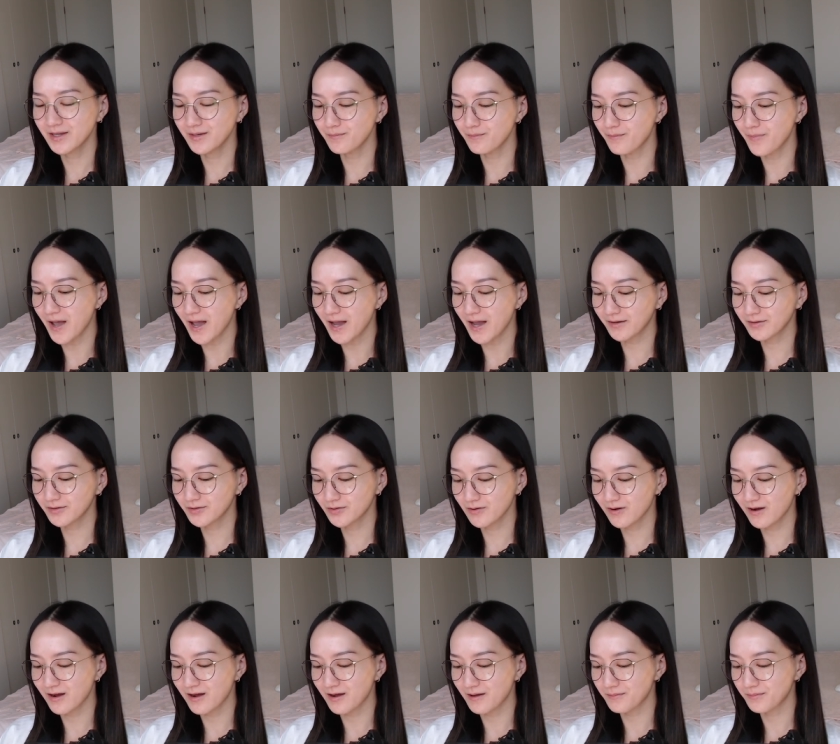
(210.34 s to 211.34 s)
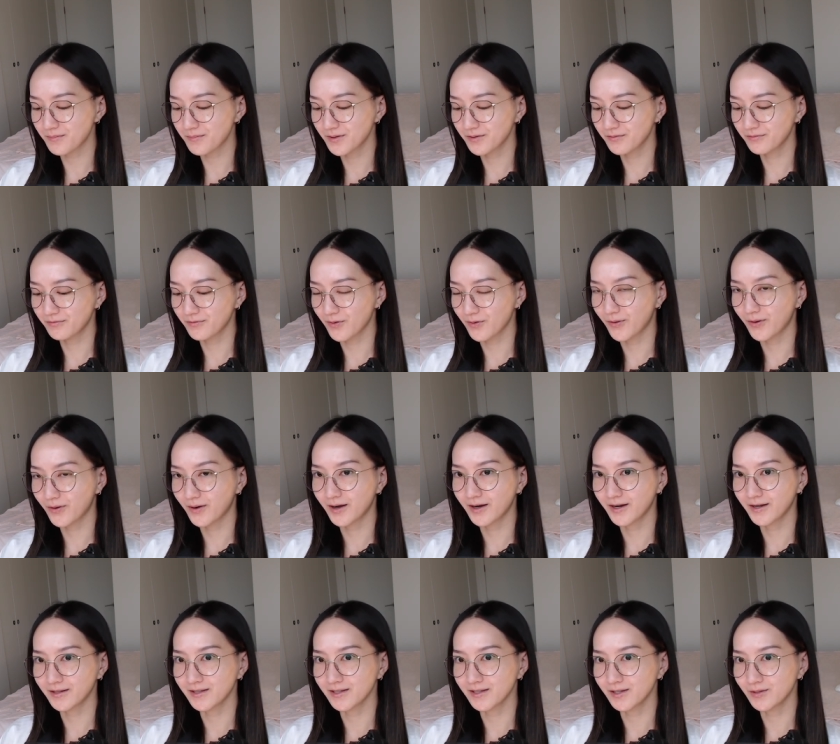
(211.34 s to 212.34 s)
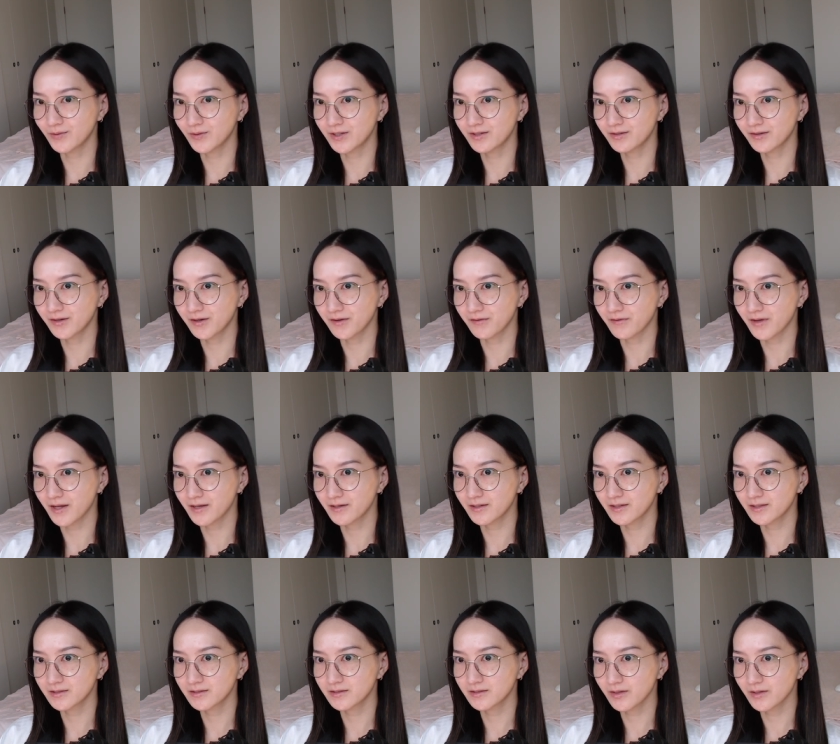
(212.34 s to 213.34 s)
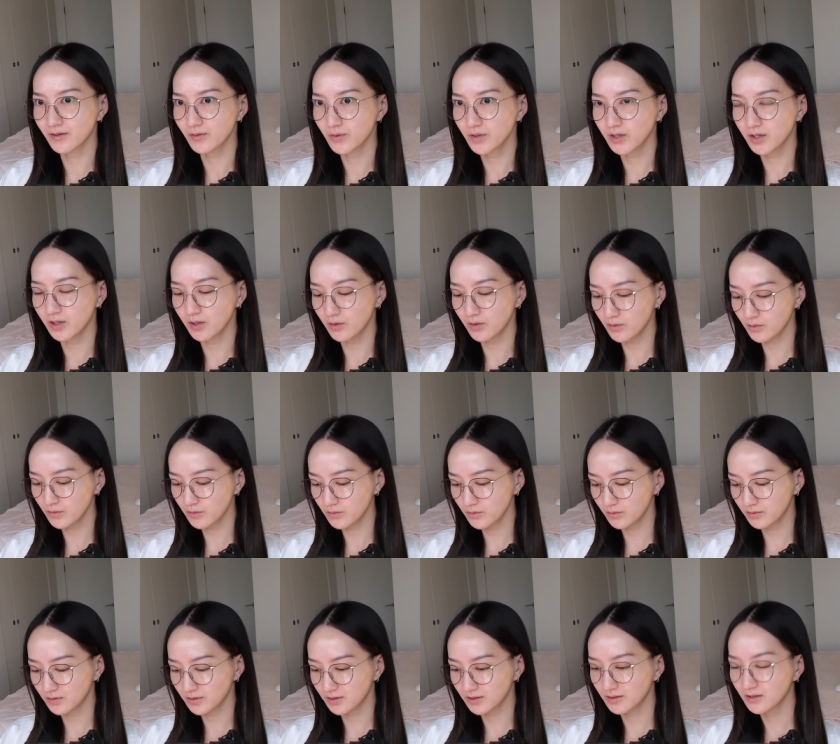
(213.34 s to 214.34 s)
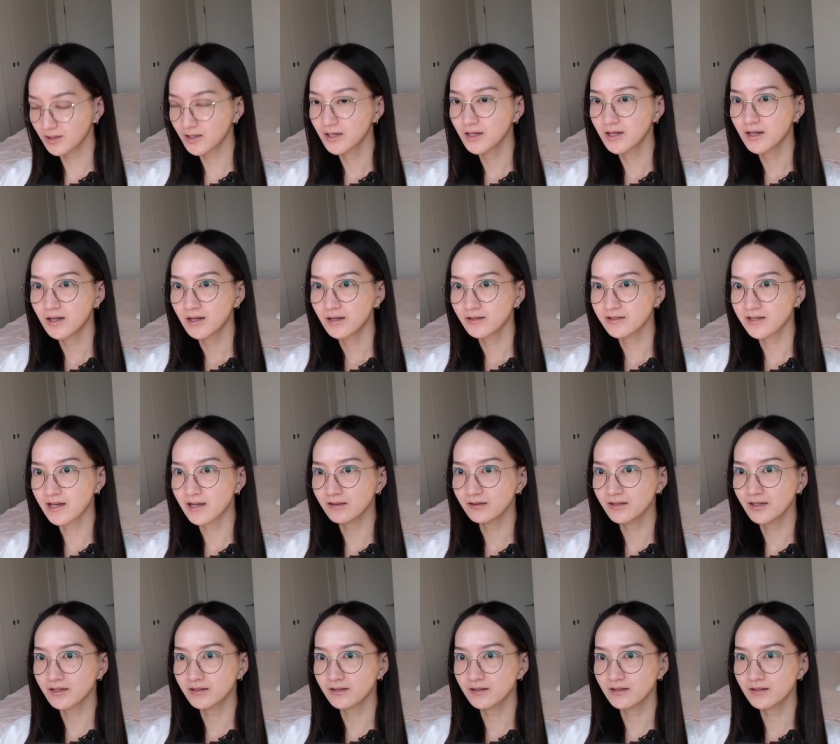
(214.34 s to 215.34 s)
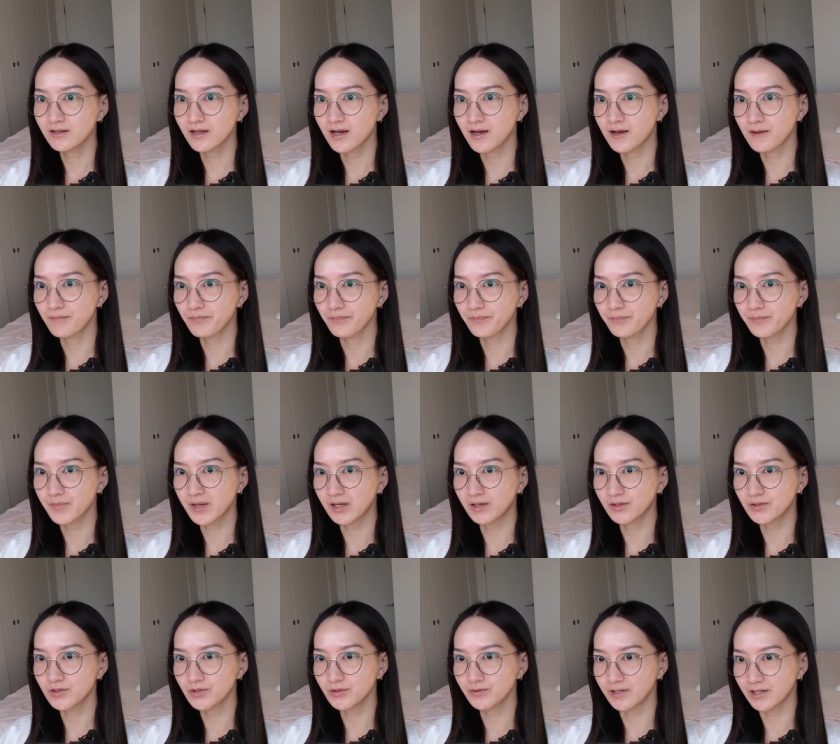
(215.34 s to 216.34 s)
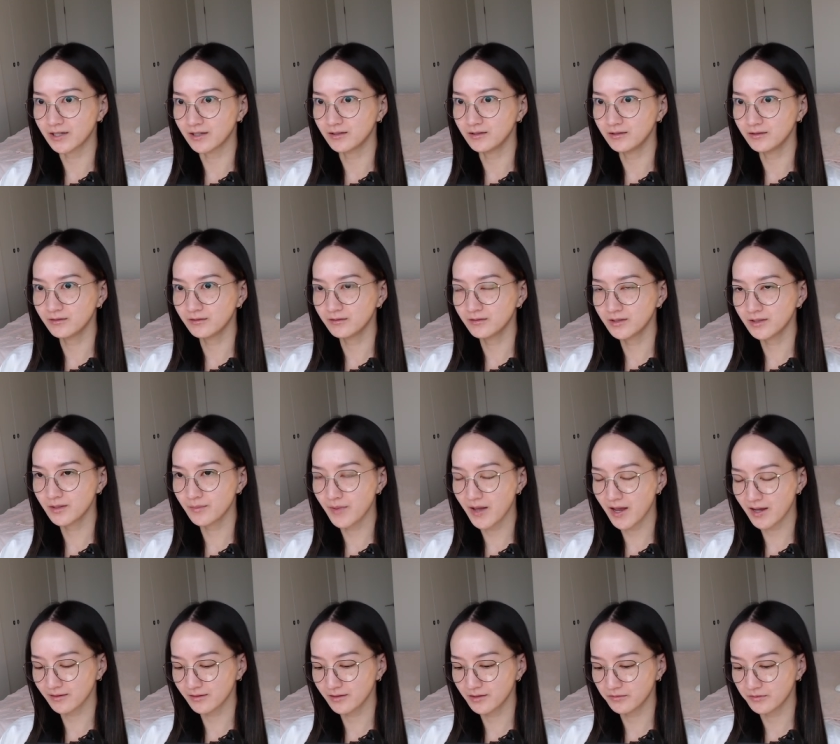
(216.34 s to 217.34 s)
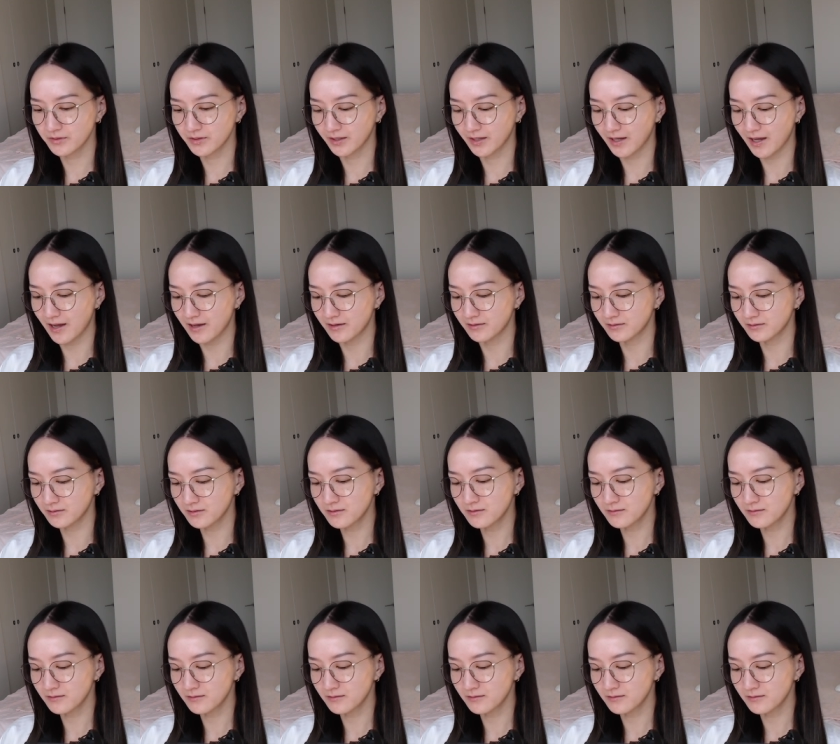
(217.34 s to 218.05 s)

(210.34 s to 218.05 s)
backdrop for the winter event. It's so cute, that little Pikachu igloo in the back there with a candle.